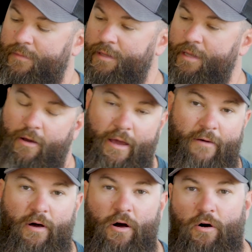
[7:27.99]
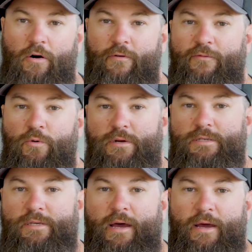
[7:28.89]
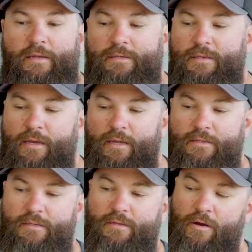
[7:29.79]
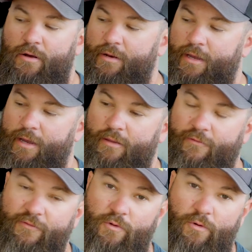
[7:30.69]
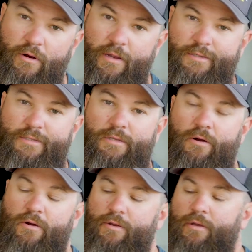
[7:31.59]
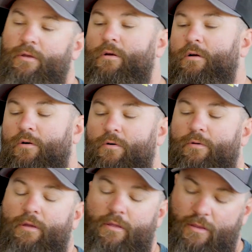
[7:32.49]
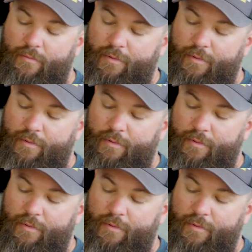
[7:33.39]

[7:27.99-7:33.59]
Now I have all 4 sides installed and the floor installed on the